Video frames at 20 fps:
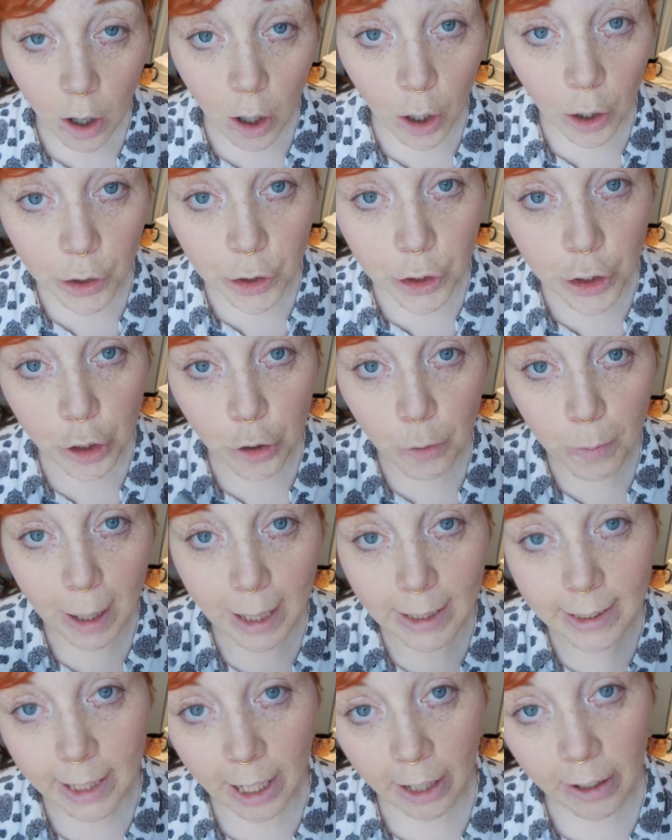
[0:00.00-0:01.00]
on two
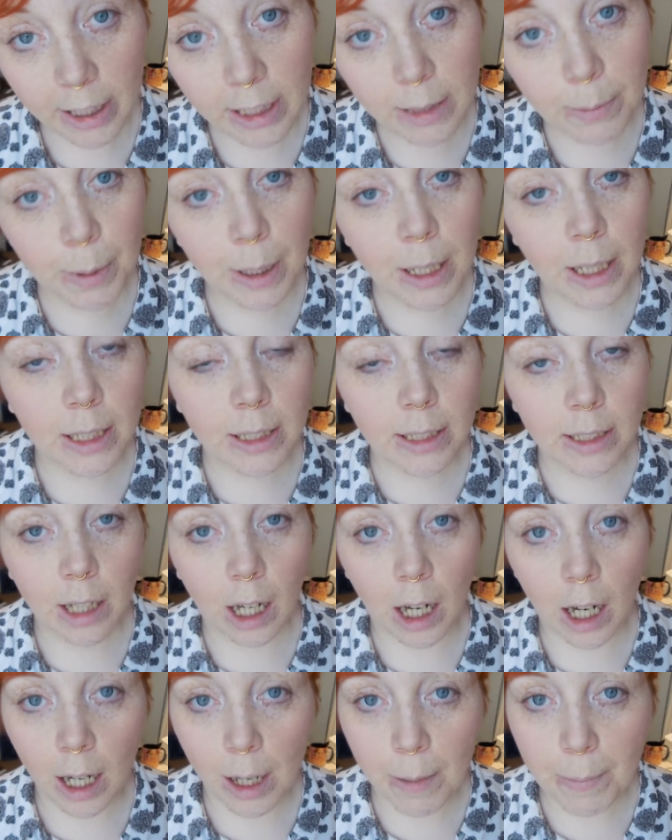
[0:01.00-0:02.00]
mascaras because
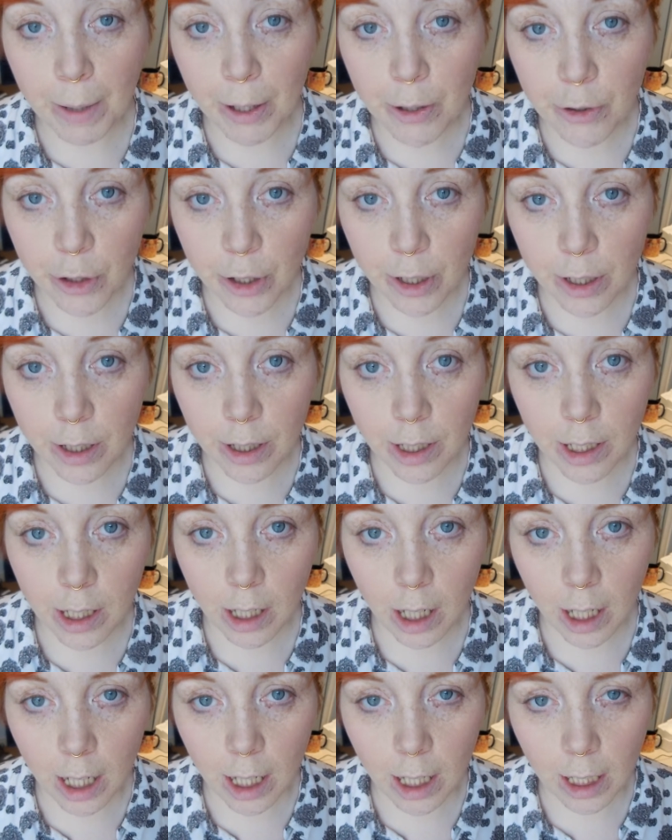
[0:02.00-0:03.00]
I mentioned
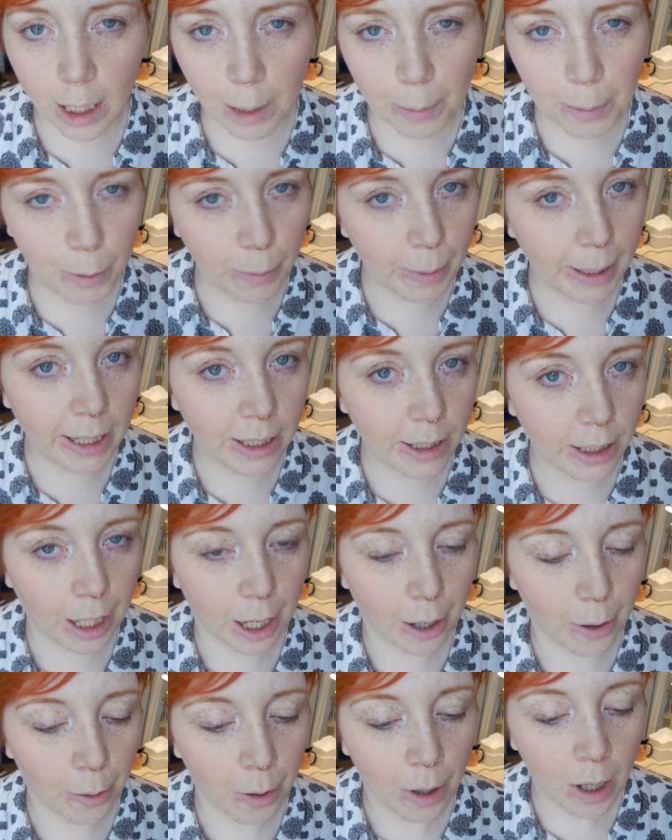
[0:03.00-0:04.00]
a couple of weeks
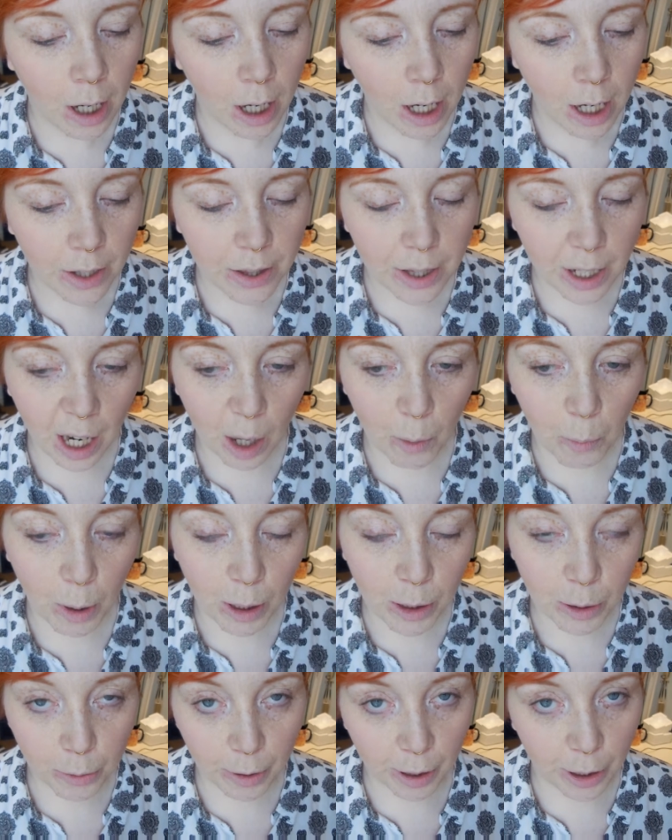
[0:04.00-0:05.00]
ago that I
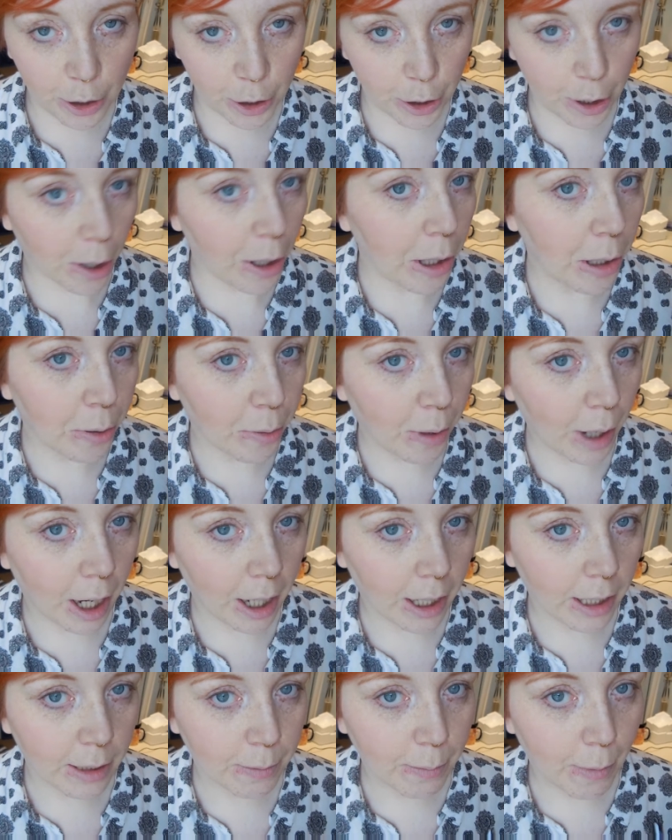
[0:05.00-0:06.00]
was going to show you
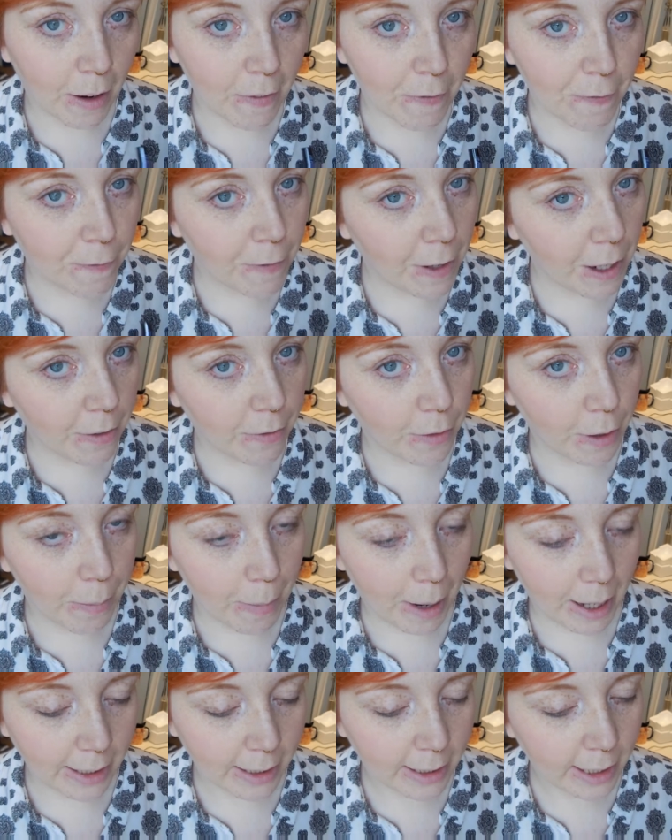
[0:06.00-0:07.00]
guys my favorite
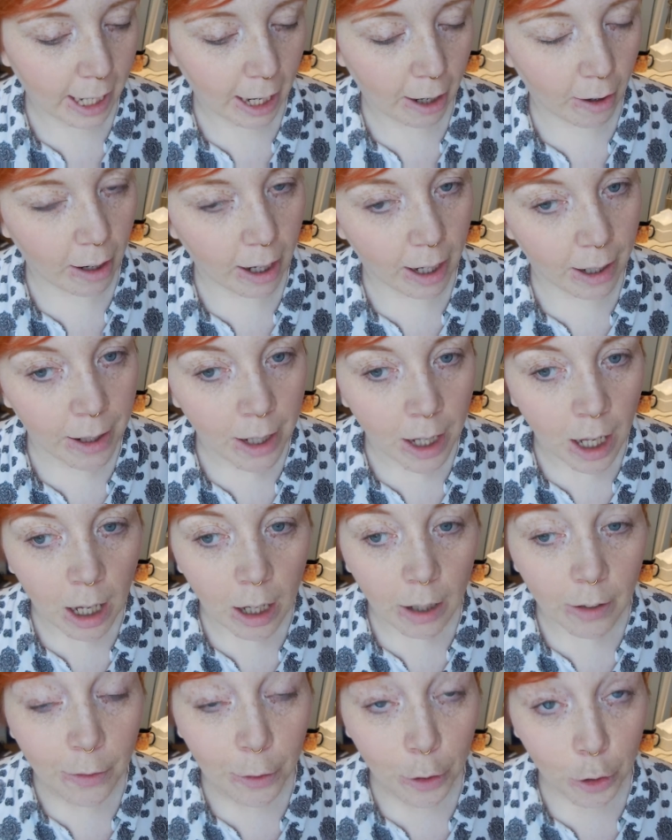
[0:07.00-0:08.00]
mascara.
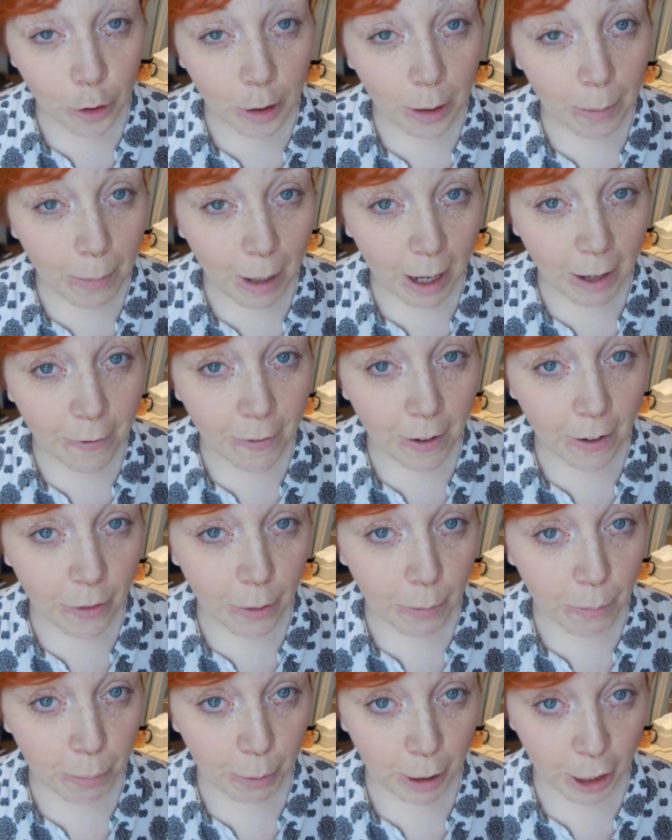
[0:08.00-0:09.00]
Unfortunately, my
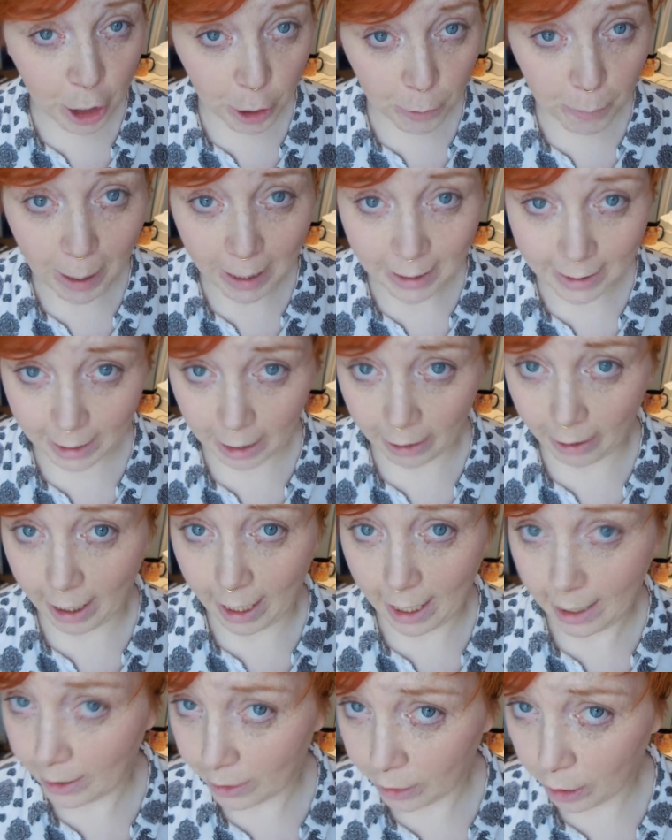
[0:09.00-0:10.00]
favorite British mascara
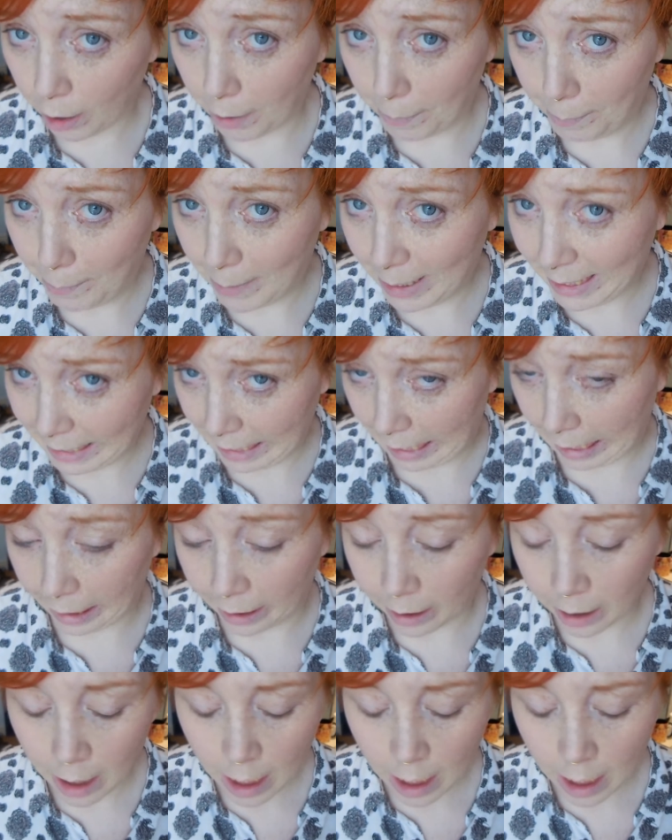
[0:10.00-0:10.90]
has gone missing,